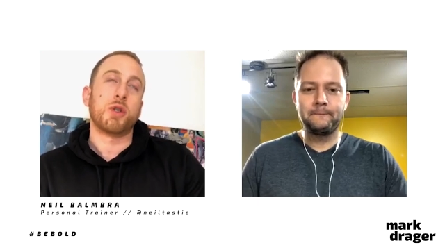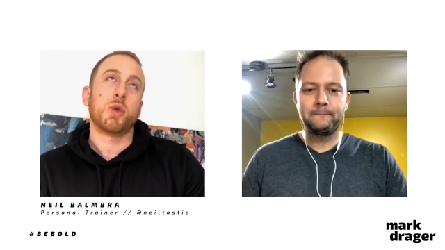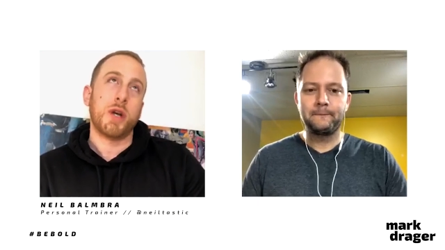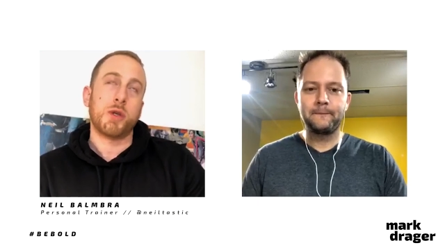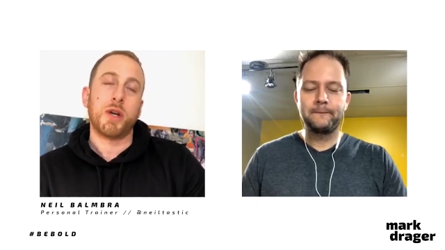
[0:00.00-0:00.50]

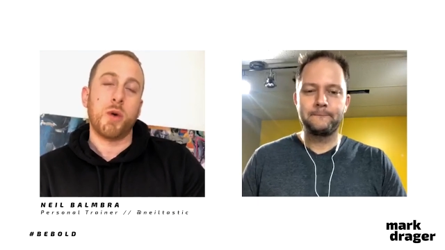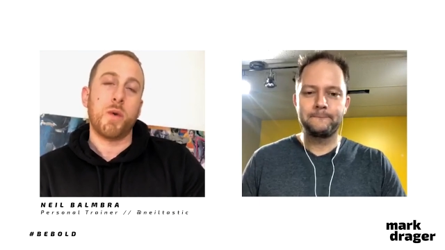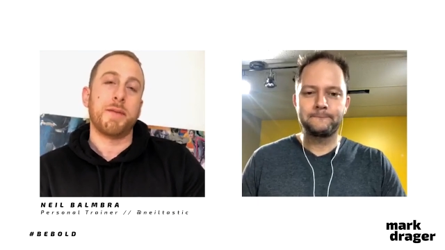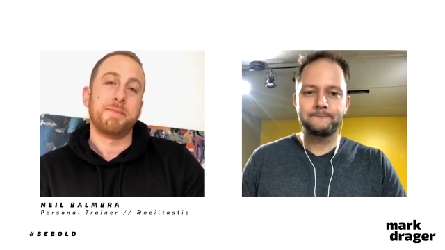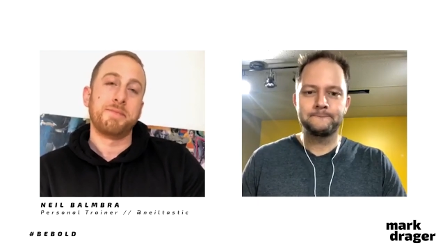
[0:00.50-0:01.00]

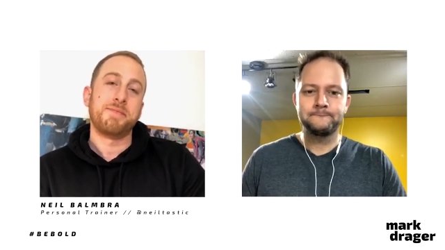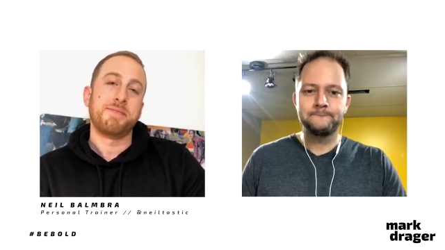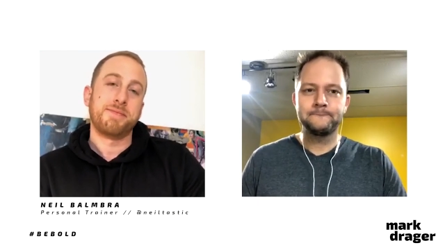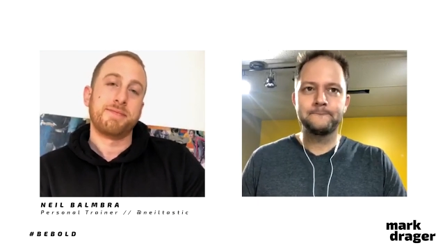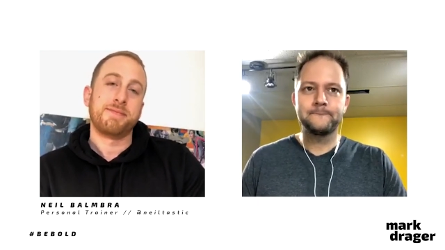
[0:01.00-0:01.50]
Speaker 1: 2021.
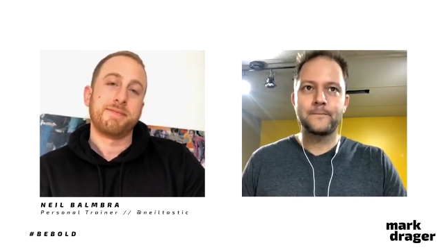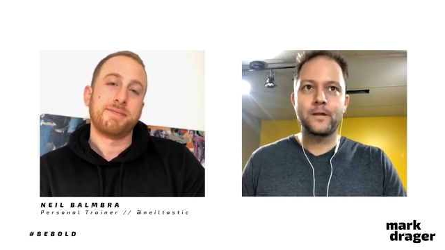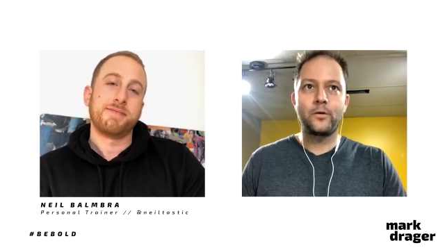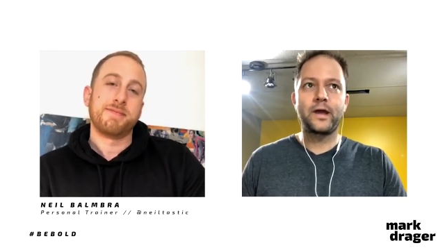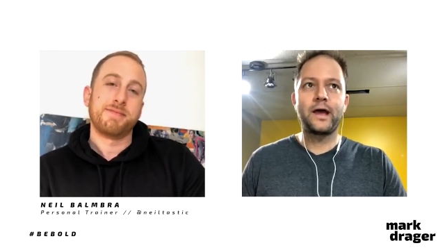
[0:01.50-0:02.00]

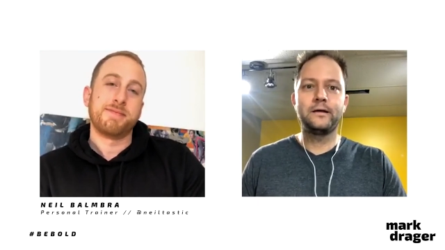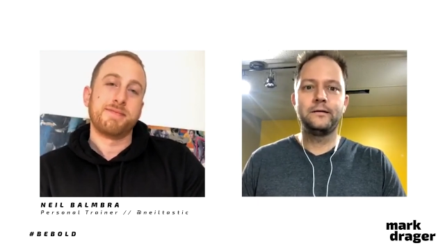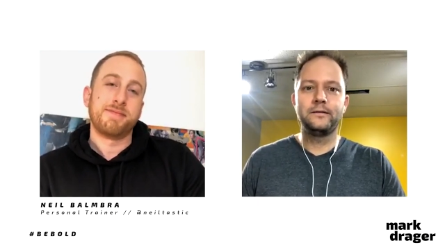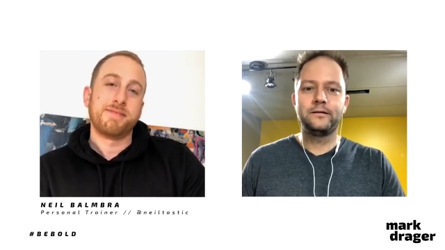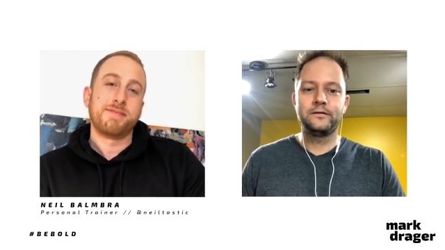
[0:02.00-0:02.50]
Speaker 2: Okay.
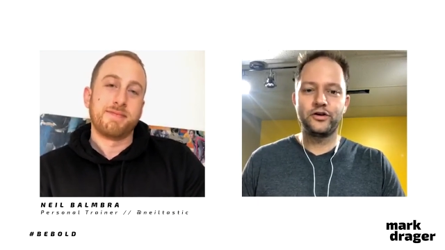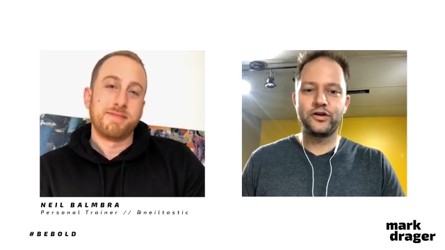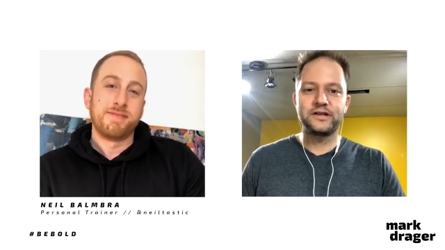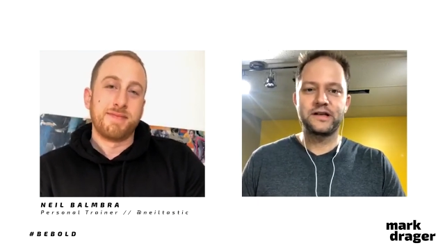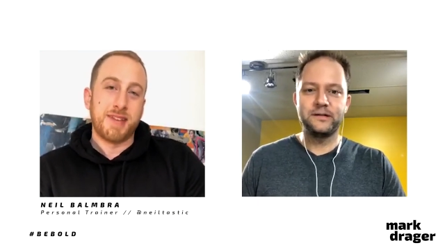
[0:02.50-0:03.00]
You're
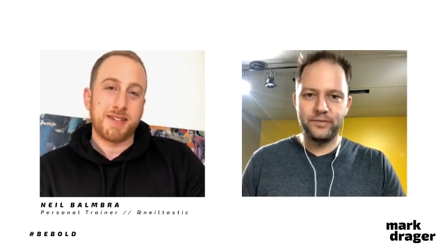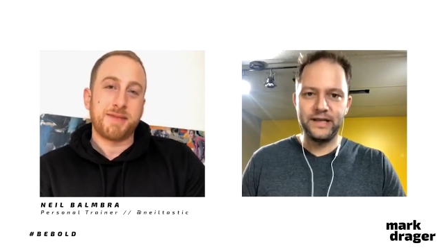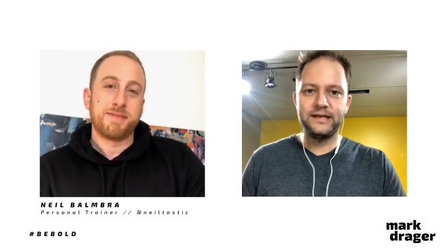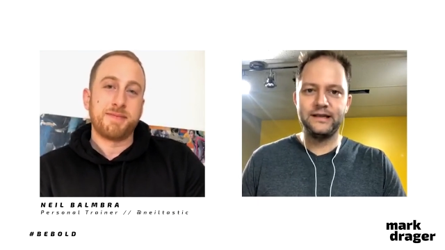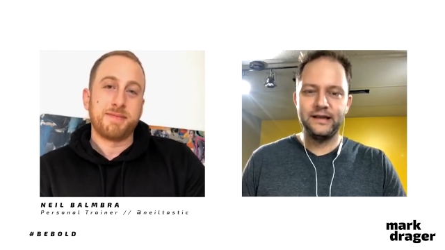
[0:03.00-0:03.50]
going to
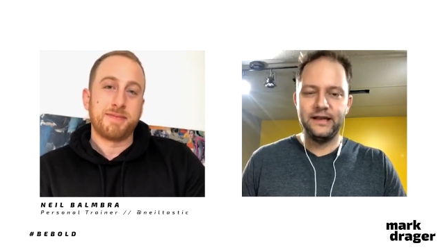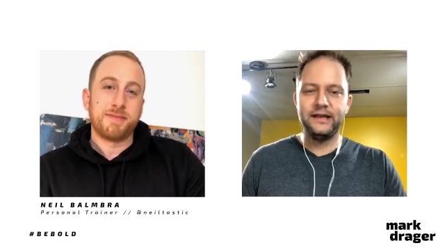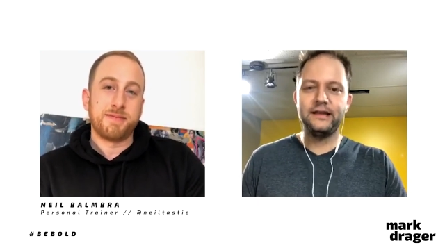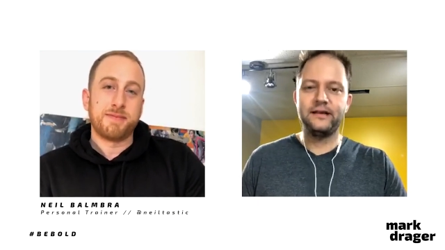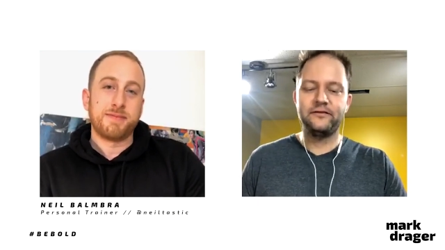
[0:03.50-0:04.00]
compete
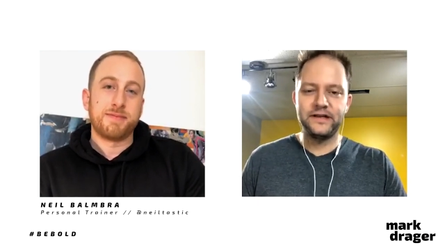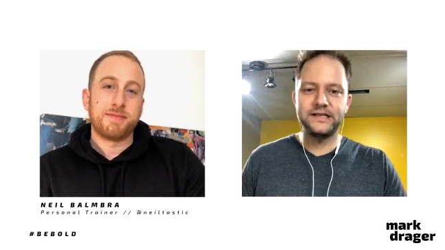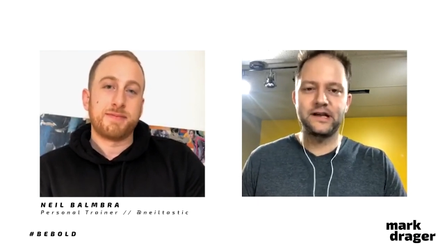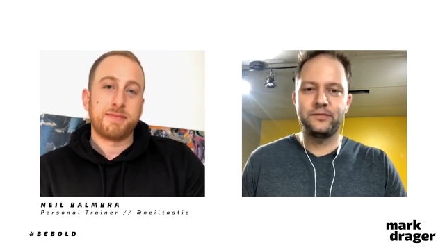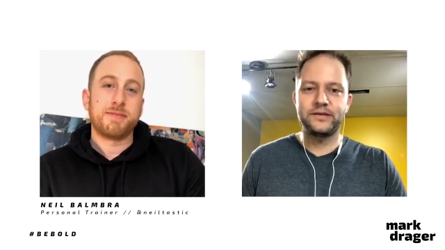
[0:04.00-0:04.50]
in a fitness
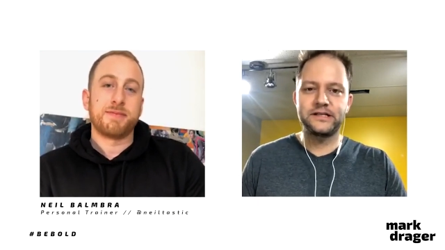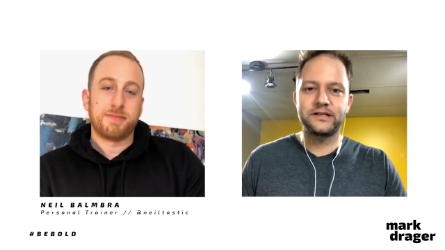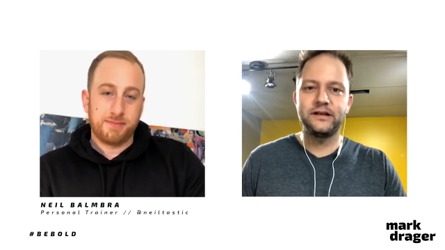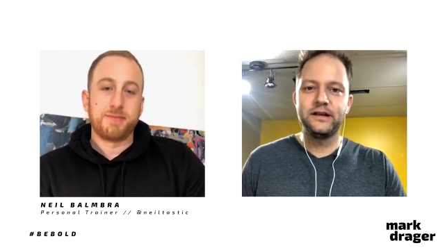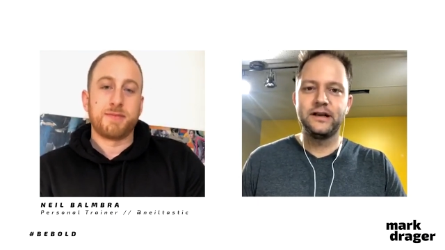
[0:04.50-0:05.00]

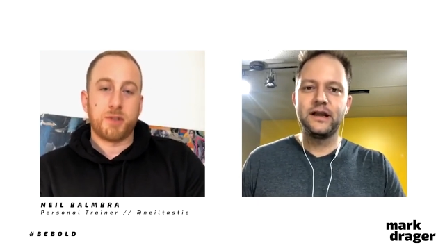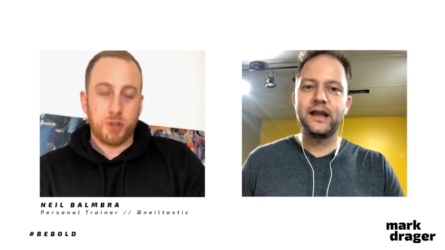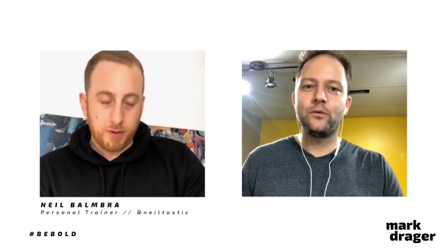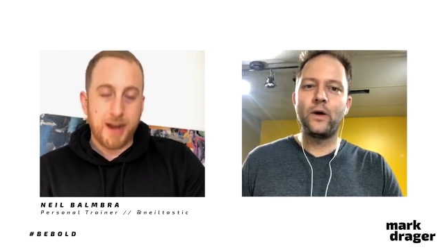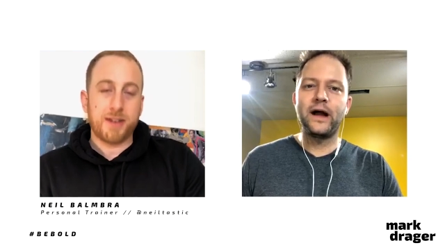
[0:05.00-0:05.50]
competition. Correct.
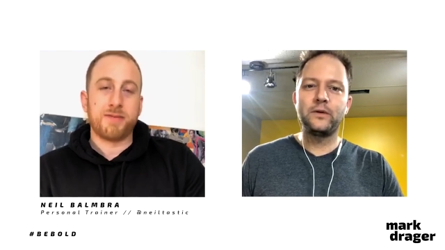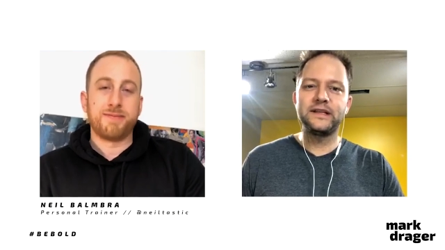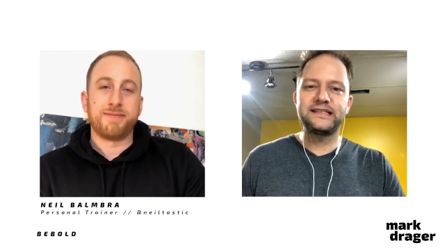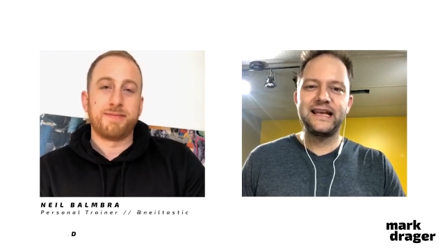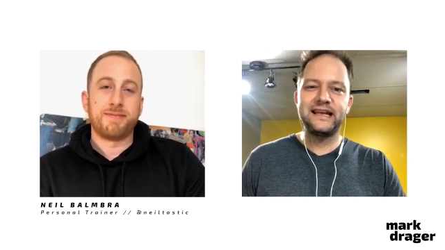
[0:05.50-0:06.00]
And why will
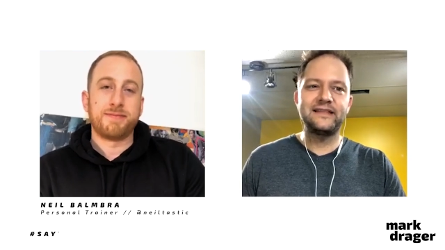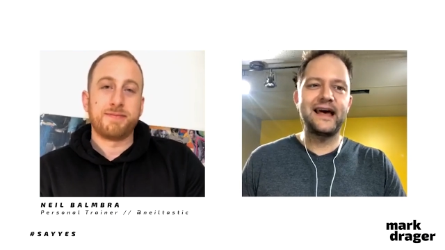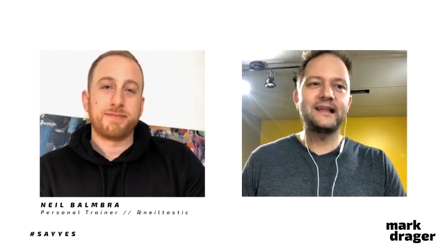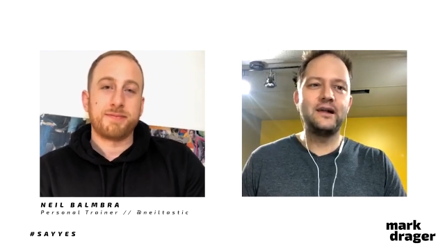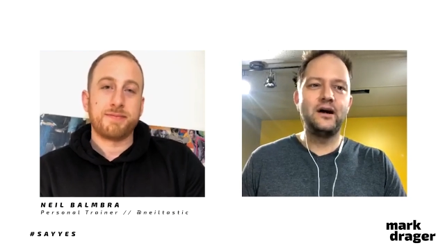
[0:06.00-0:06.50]
it take
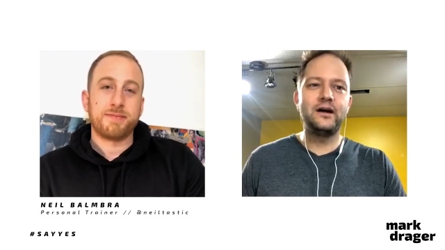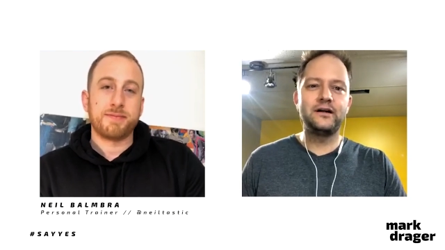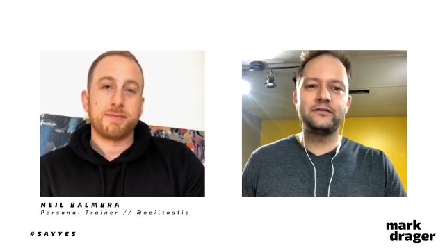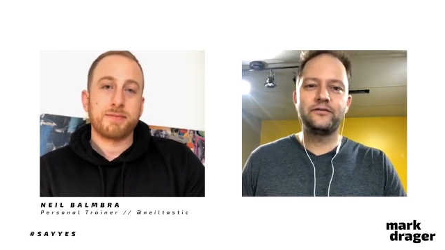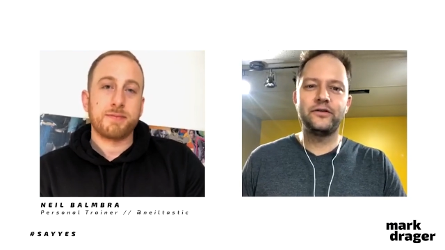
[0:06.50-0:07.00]
that
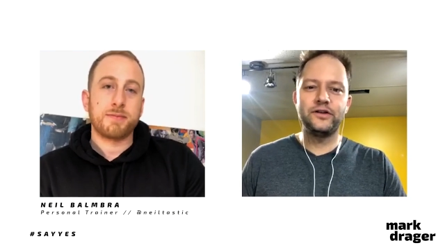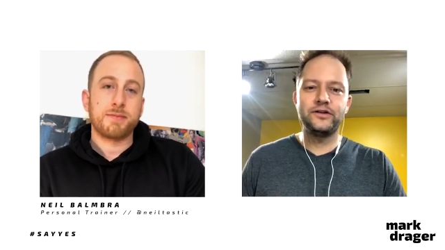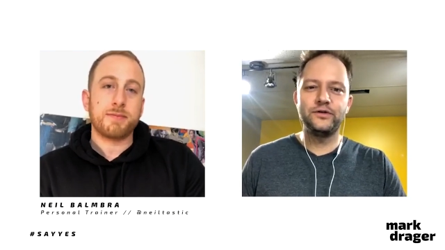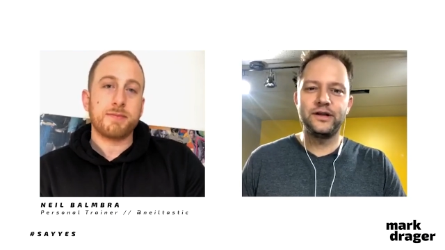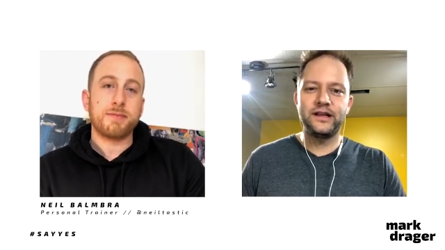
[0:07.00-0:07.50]
long for you to
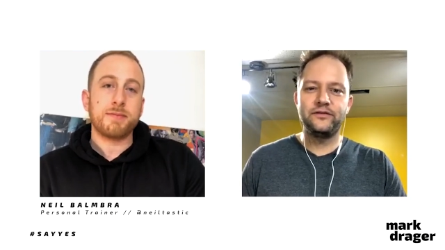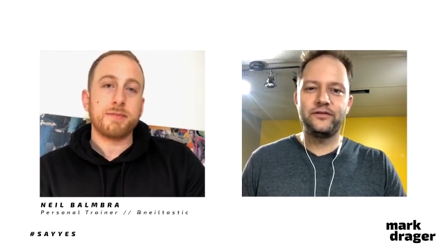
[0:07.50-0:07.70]
do it if